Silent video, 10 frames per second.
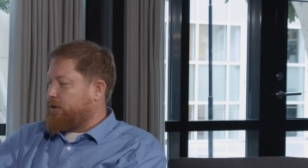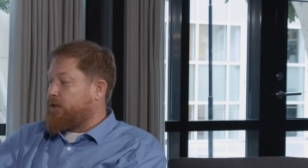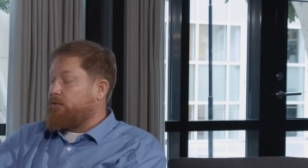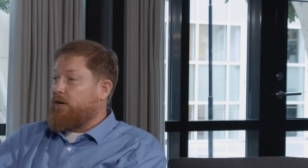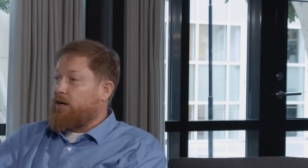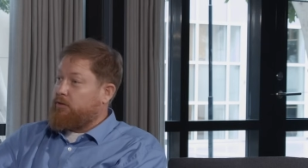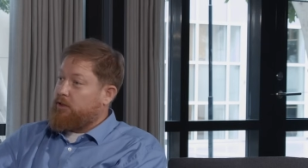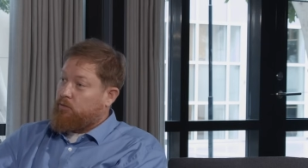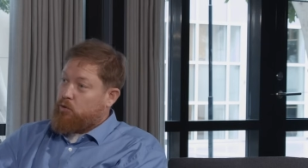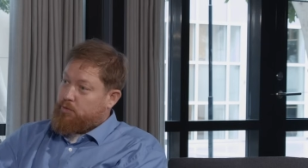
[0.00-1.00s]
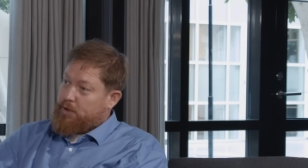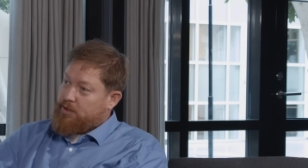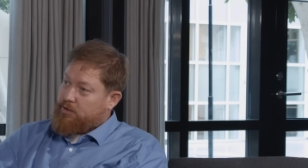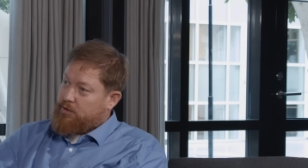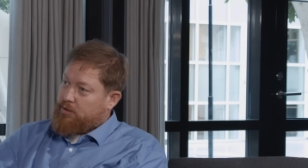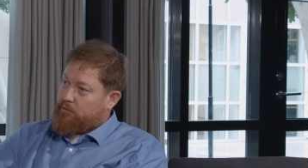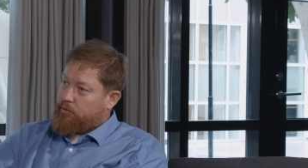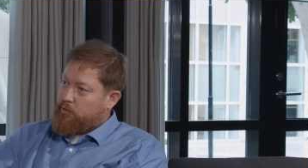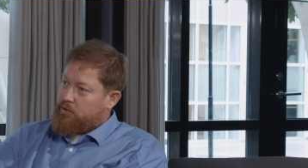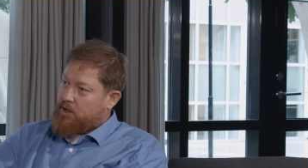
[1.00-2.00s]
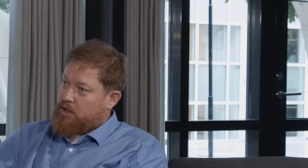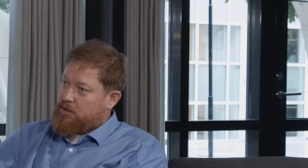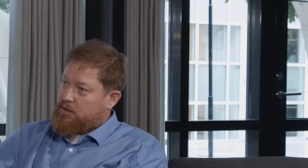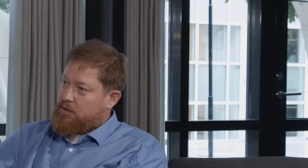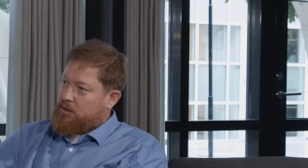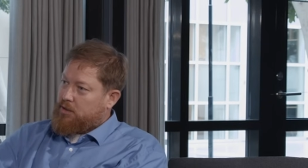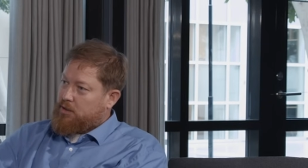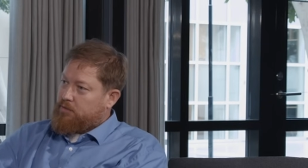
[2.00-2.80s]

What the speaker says: giving out the award space for first class? So